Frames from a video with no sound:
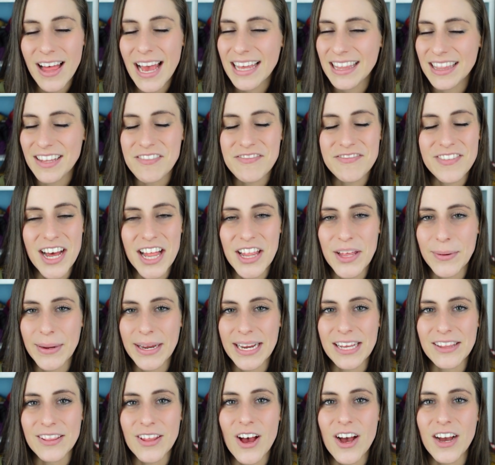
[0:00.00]
I love
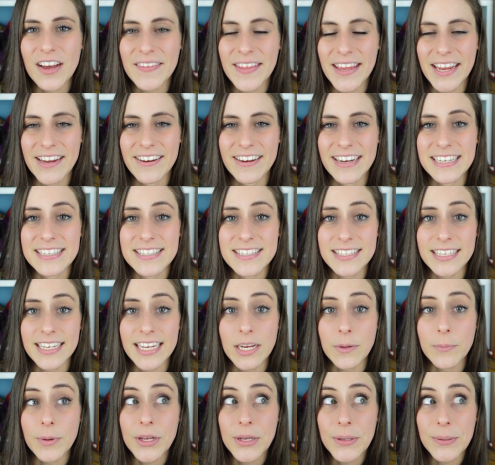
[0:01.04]
following along there and
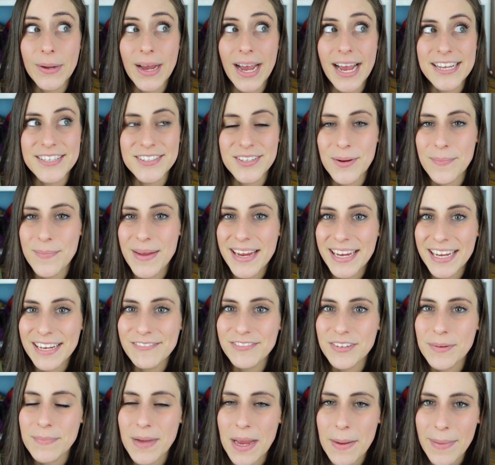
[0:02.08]
seeing what you guys are making
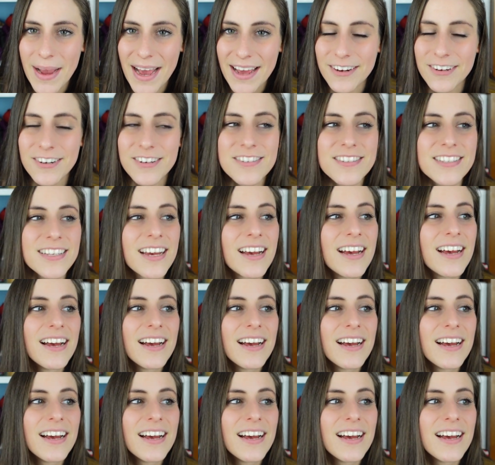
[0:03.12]
from my patterns.